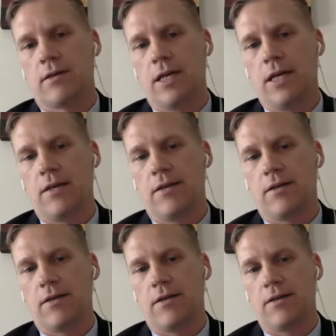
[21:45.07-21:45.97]
in
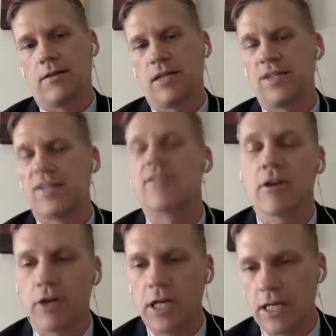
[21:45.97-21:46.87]

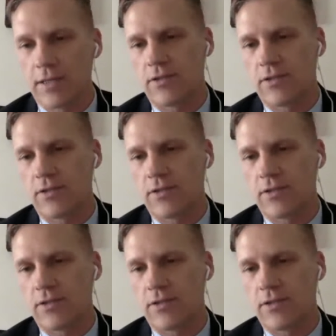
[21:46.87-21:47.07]
considering it.